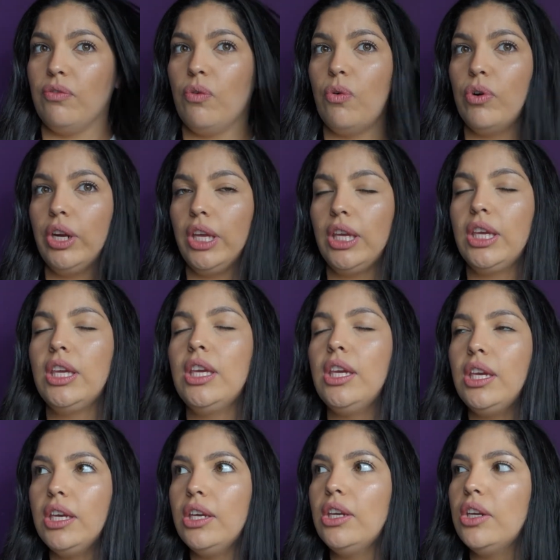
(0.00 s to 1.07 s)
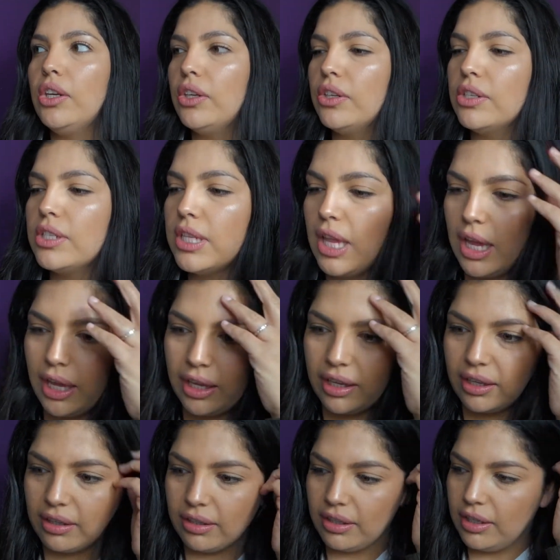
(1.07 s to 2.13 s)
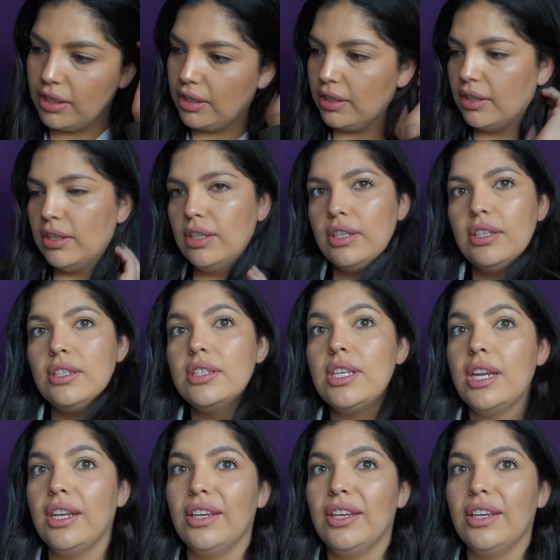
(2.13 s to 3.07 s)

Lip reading: for years, like 10